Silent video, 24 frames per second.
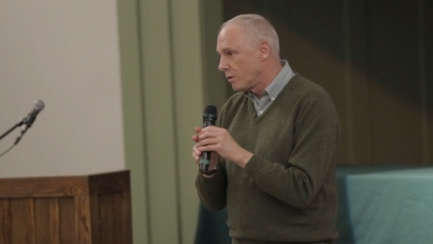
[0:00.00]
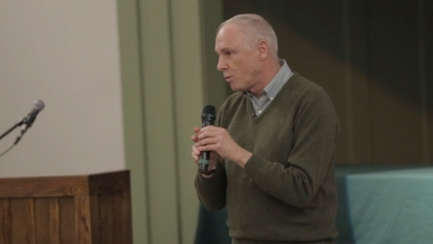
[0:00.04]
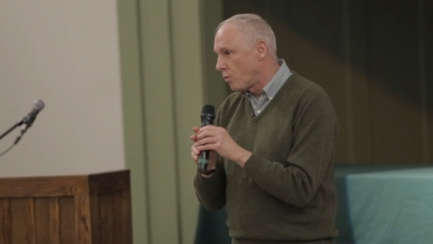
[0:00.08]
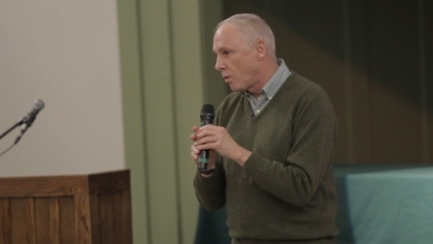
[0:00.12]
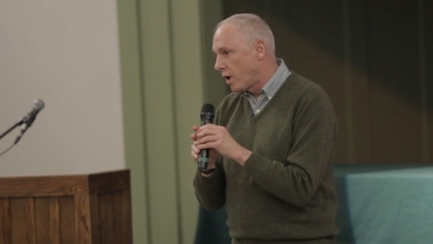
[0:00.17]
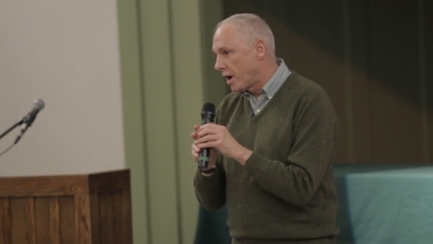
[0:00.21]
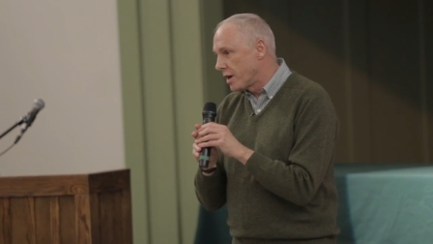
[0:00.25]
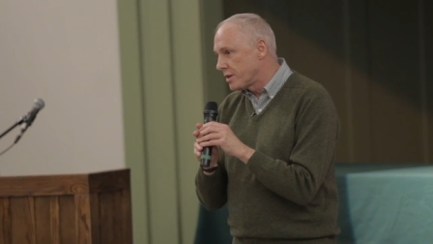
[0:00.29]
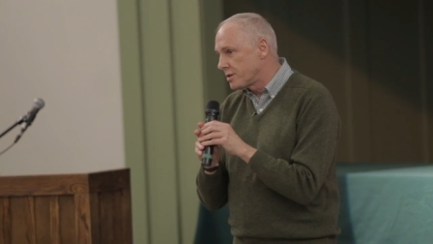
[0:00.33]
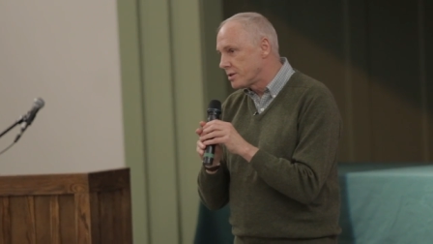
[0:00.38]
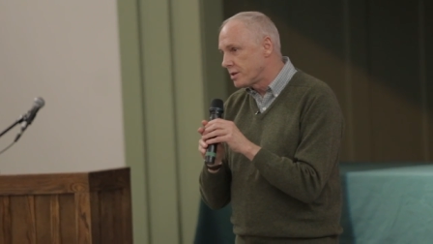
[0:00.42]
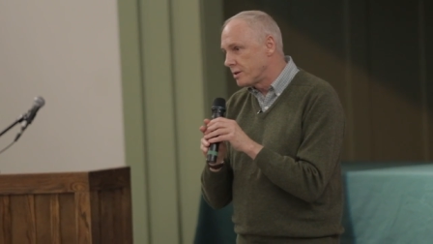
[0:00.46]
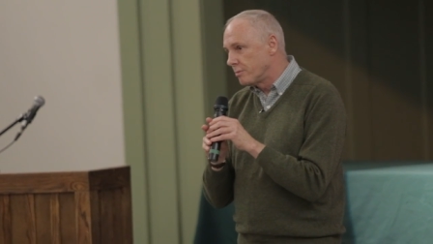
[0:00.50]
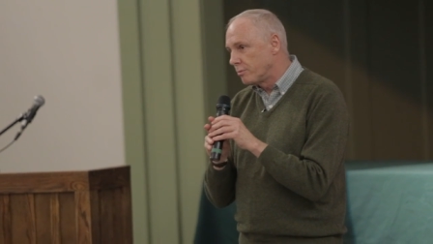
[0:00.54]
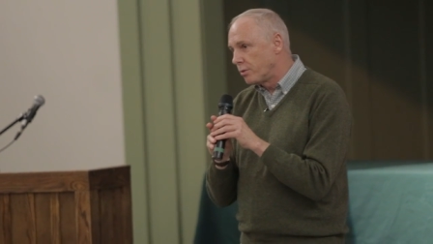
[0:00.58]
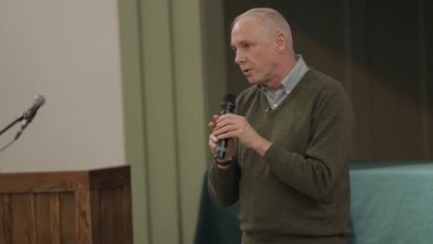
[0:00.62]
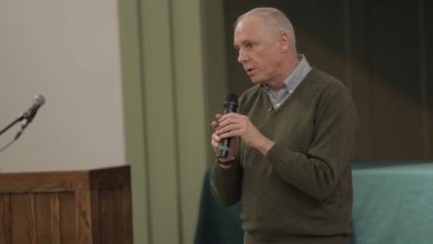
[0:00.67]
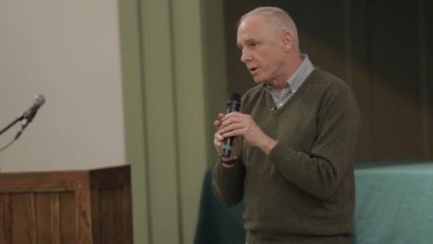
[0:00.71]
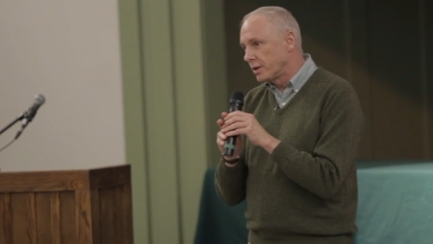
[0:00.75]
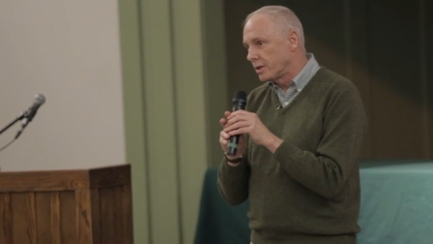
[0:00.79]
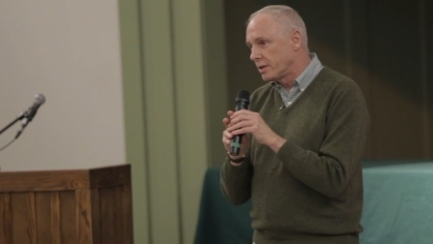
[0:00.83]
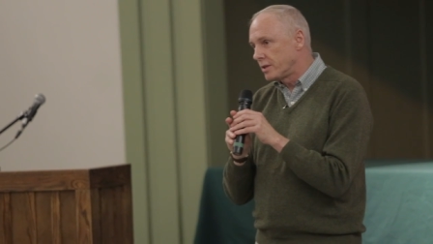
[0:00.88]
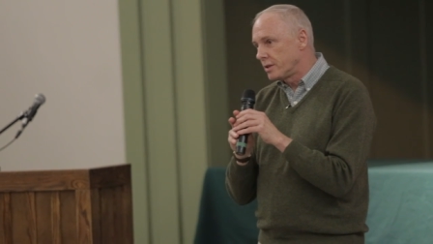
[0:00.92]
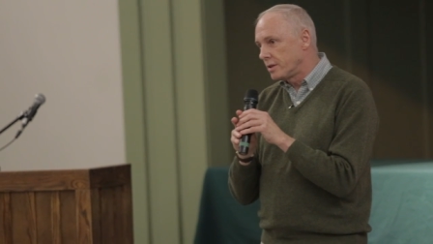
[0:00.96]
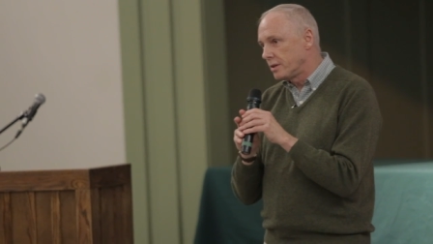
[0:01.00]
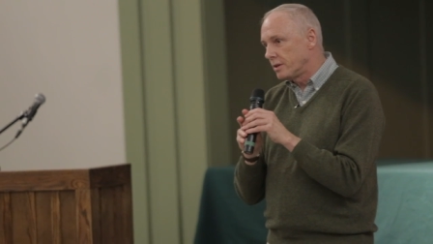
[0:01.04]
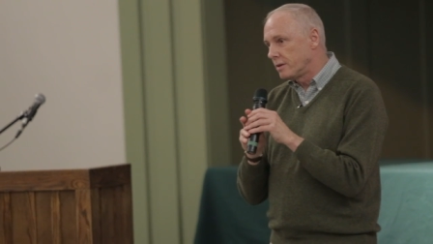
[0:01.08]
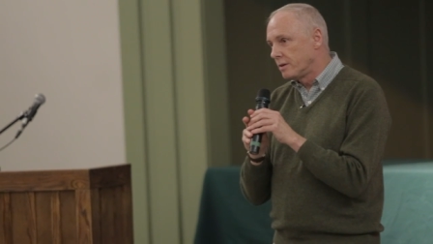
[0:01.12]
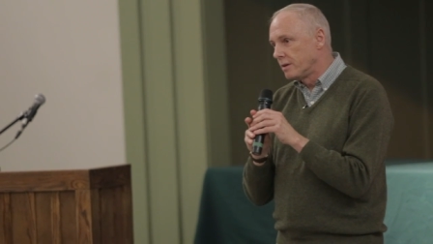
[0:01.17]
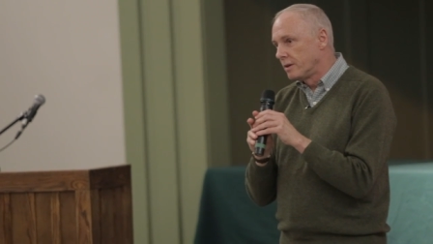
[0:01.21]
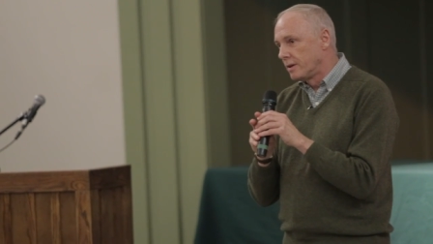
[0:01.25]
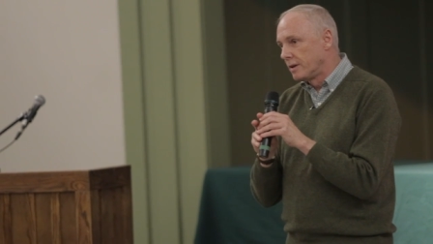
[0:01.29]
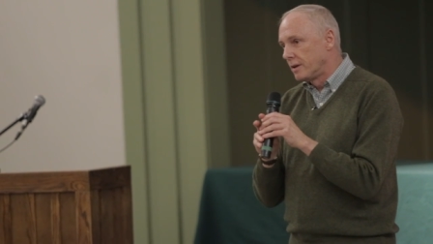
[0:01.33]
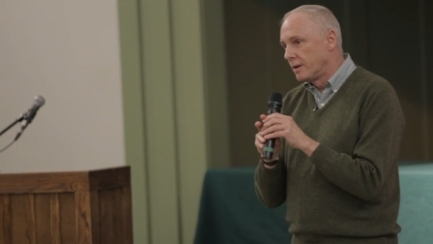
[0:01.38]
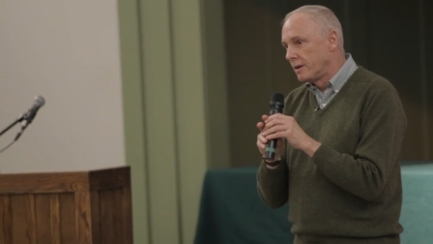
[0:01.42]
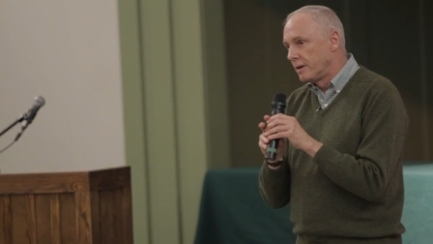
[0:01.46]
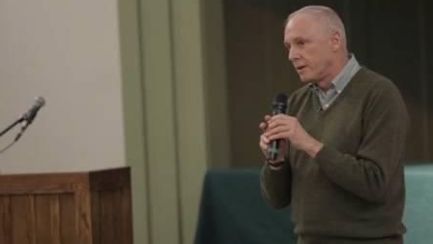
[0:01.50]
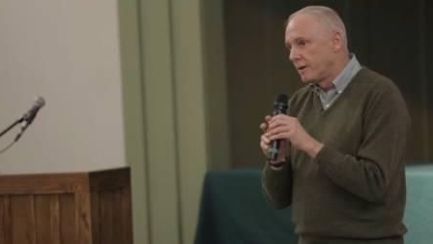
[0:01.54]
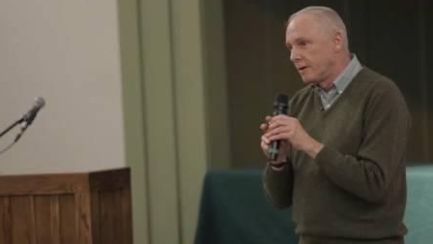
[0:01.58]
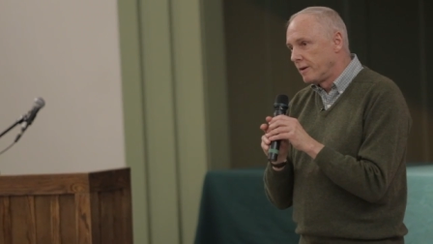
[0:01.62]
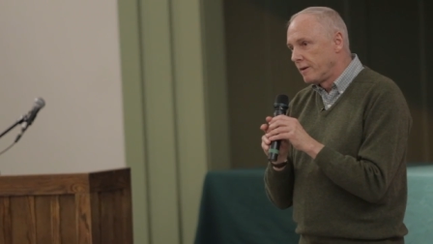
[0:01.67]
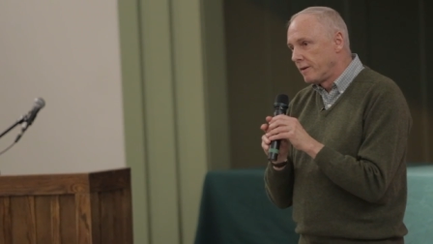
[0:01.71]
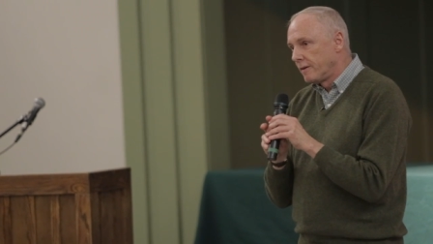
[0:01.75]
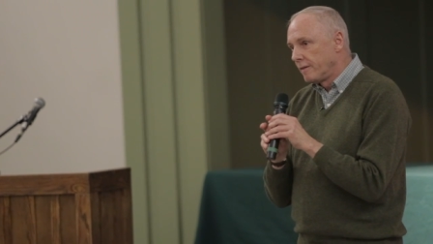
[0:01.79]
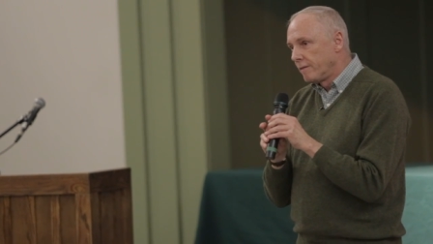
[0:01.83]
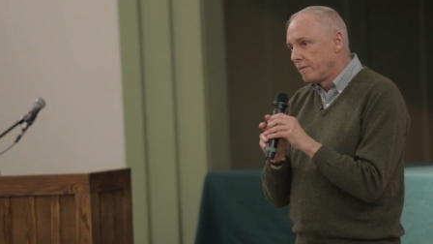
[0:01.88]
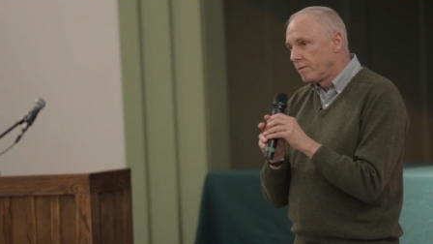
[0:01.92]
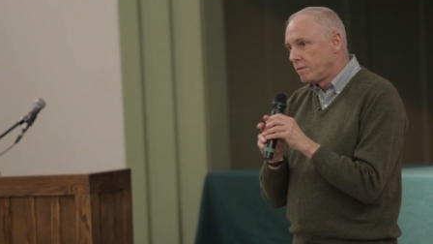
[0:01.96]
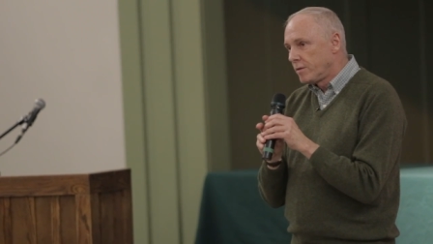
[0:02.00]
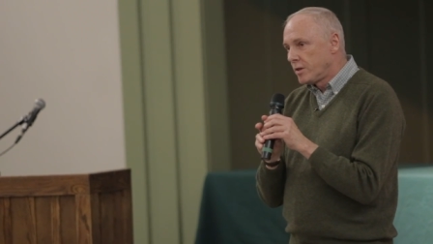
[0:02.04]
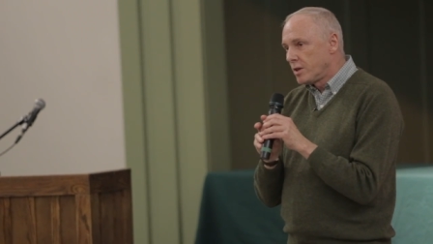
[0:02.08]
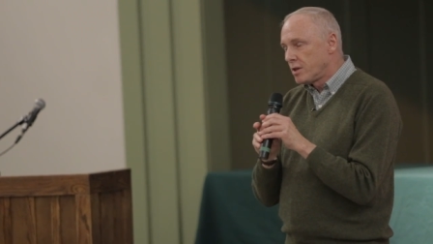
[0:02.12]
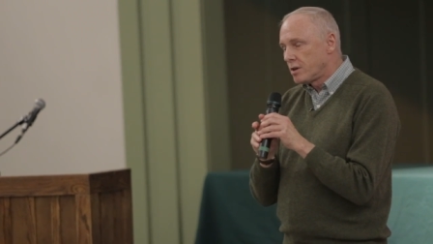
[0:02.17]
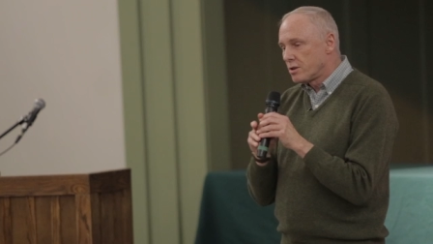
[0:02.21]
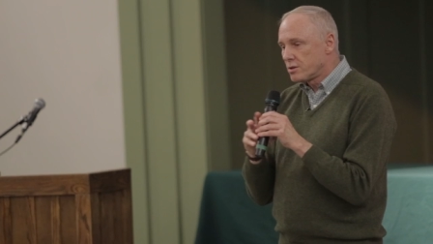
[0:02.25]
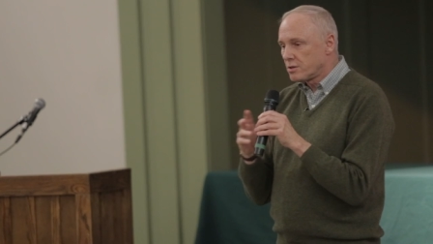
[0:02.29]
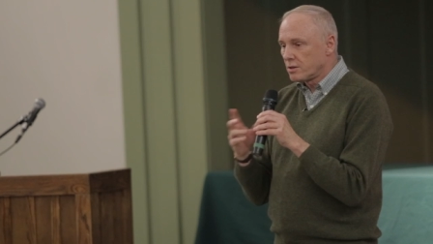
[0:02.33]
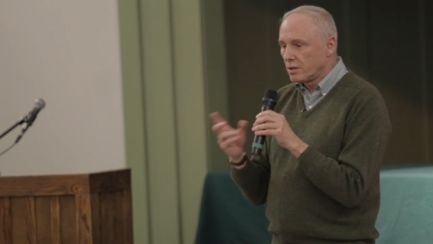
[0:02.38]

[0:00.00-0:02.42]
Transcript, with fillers: Why is it important to you? You know,